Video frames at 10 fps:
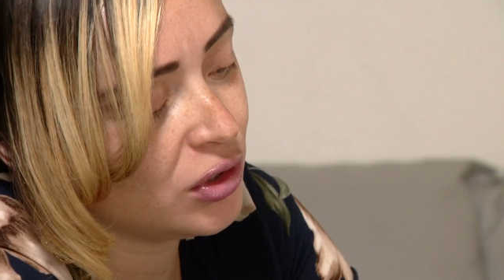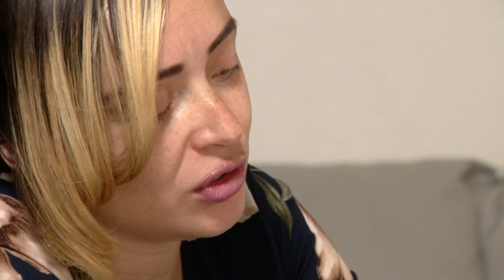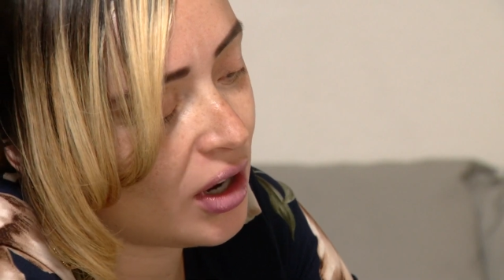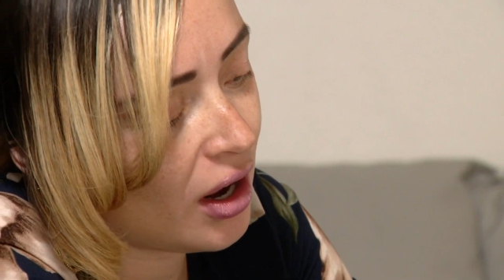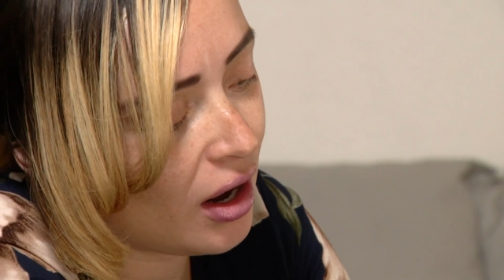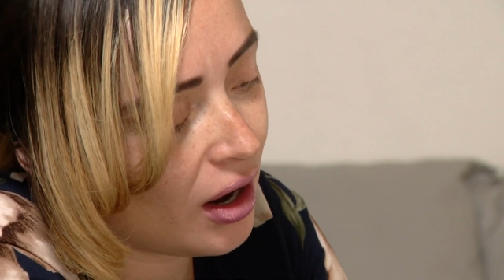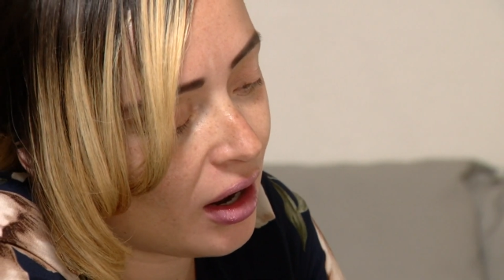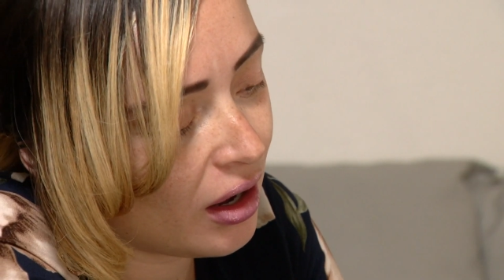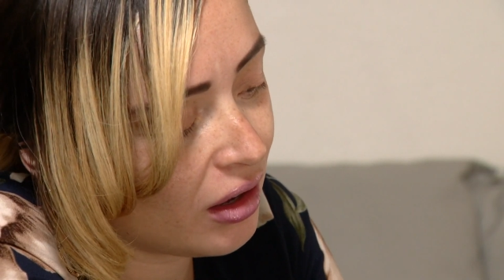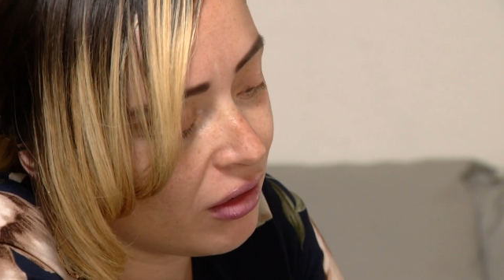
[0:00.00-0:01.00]
Demetria
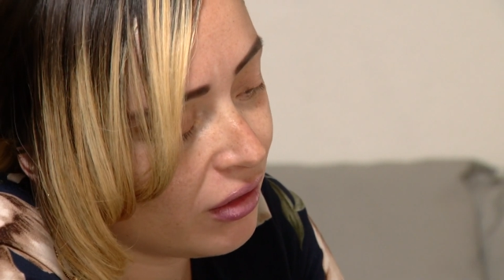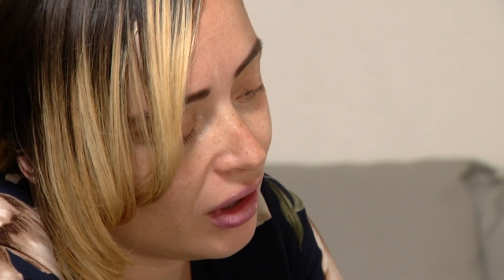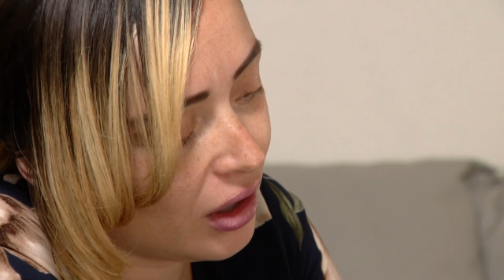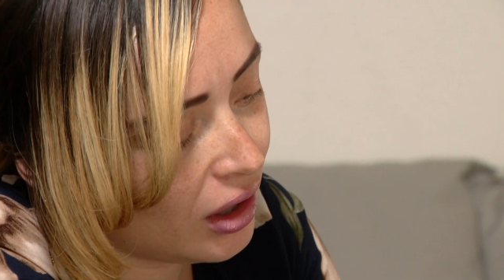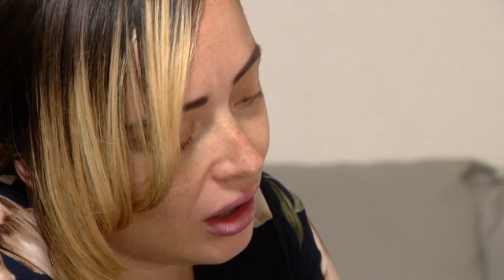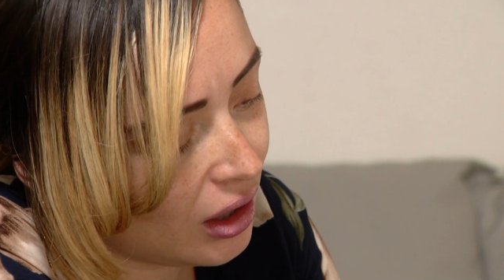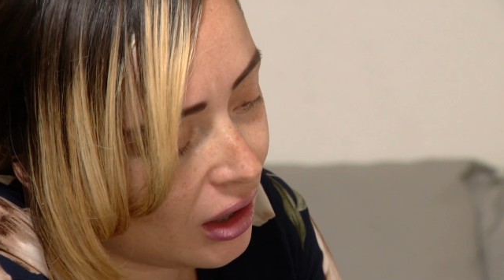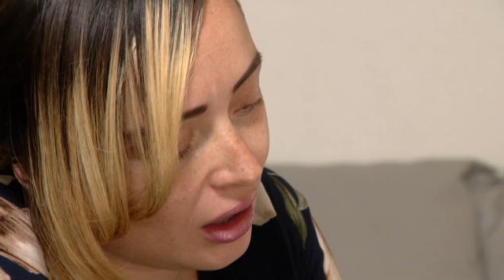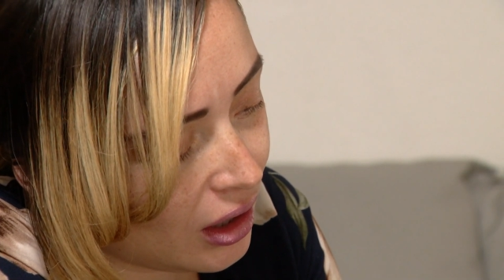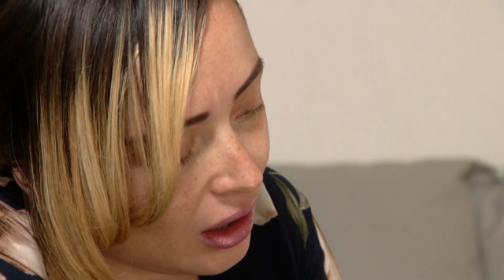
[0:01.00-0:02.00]
Flores, old photos of